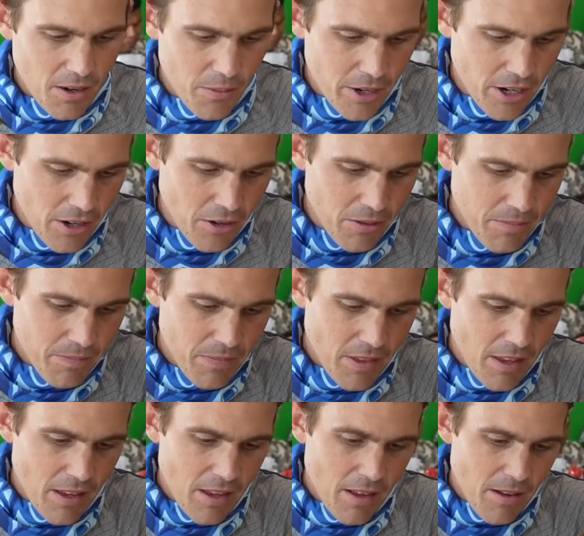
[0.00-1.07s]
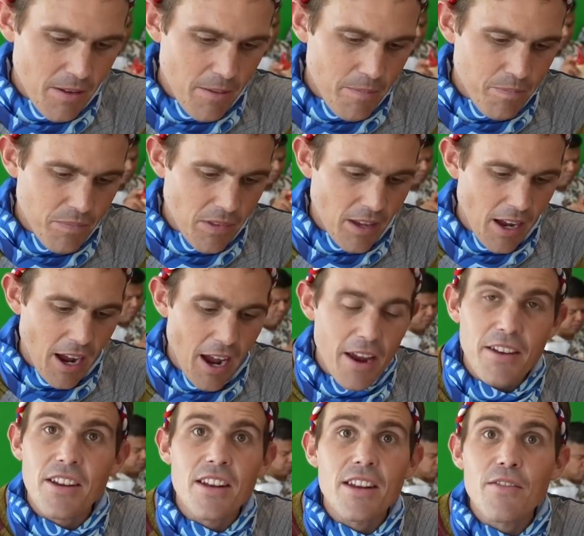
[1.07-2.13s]
here we go.
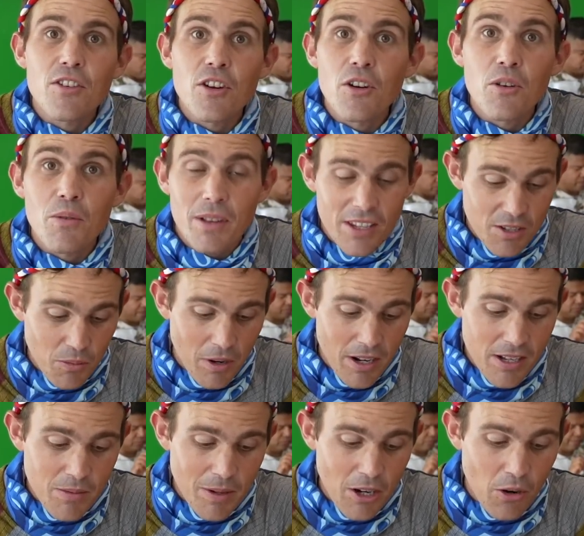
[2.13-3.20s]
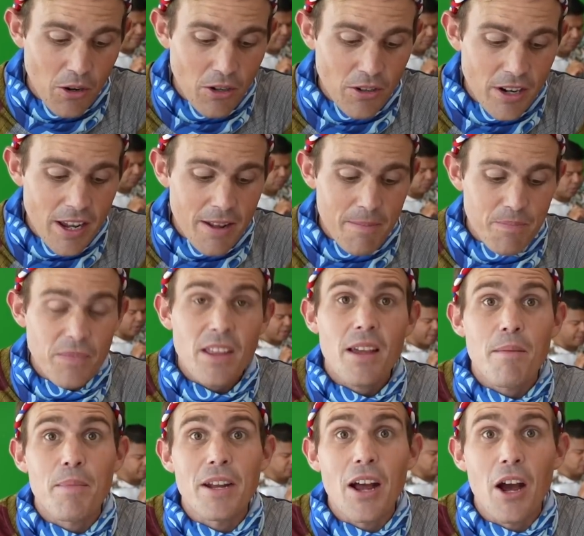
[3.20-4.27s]
I didn't even know what this was. I ordered it,
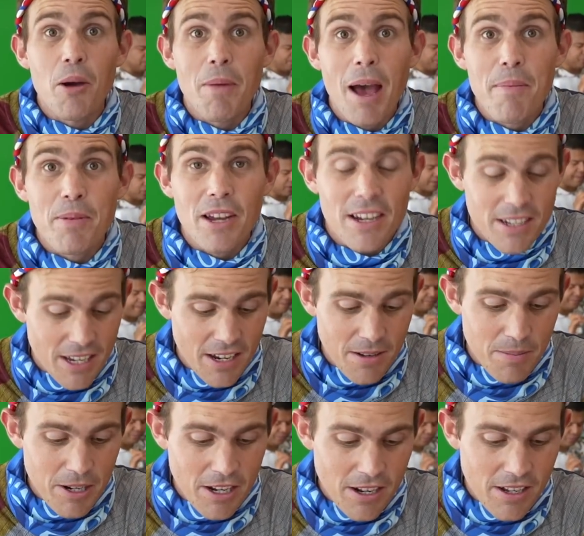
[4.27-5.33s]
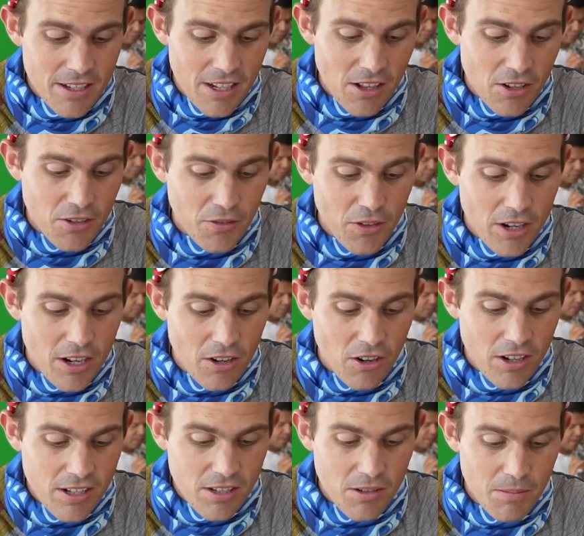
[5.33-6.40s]
but now I'm happy I did because it looks freaking
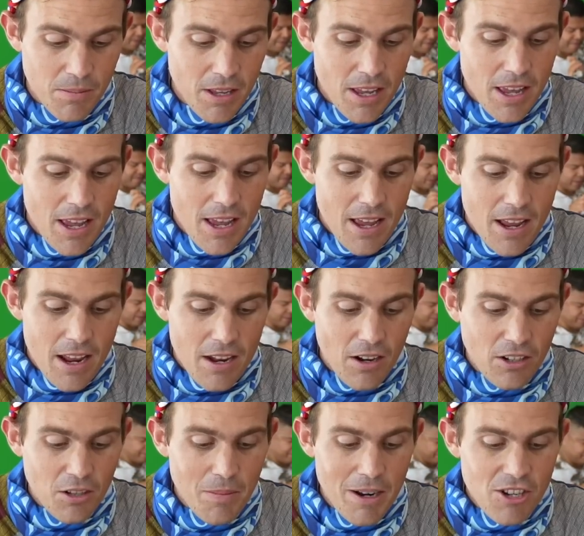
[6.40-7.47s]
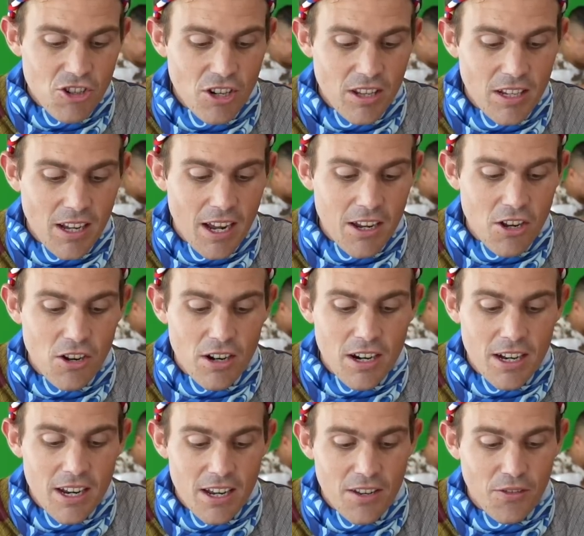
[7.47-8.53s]
awesome. Not to mention the guy cooking
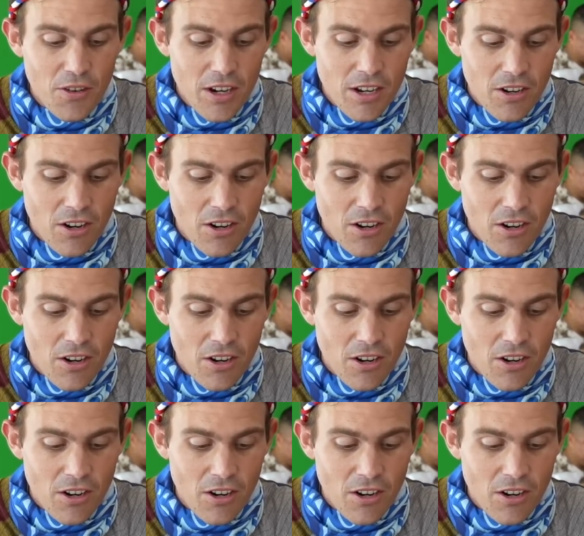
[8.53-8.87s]
looks freaking